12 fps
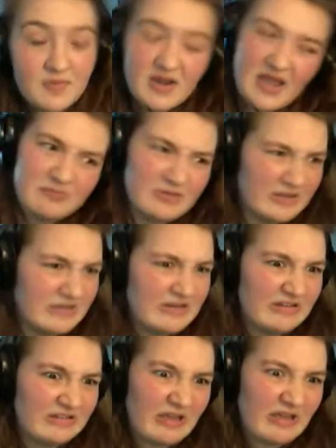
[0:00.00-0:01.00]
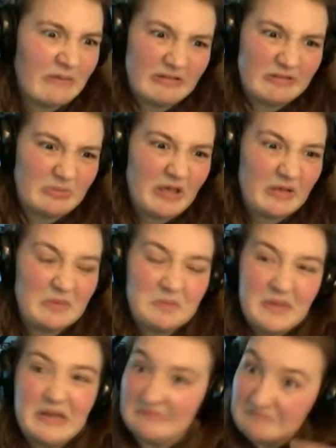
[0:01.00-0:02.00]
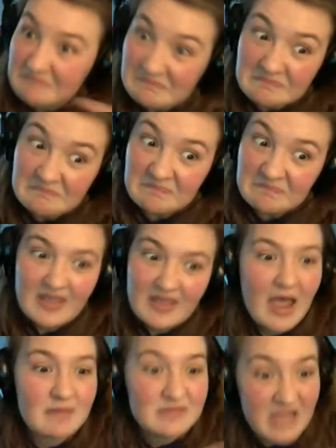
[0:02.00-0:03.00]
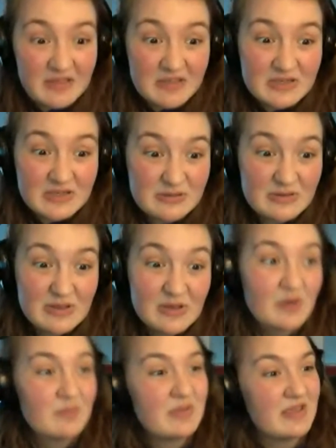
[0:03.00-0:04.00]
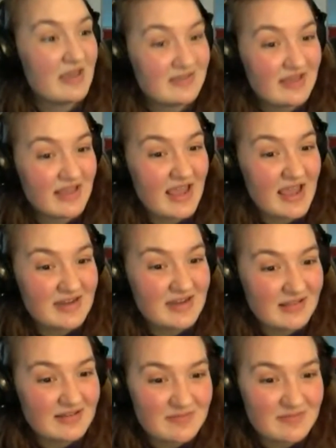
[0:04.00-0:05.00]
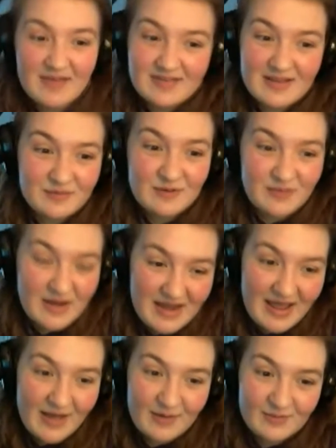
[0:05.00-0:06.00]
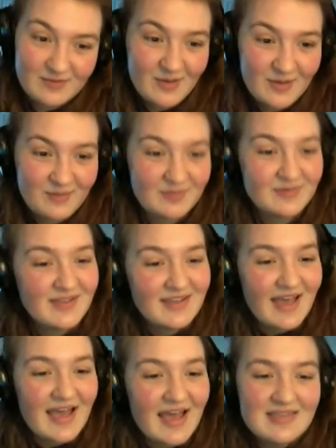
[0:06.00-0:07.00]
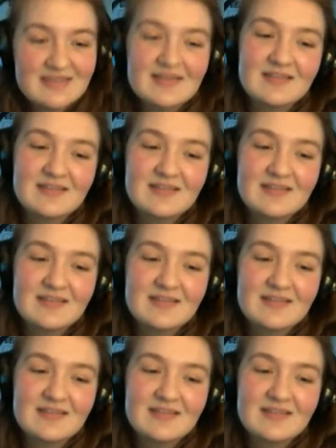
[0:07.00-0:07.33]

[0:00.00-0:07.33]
and I really need to stop as well. But I'm telling it to you because I can't tell it to myself right now. So I think that's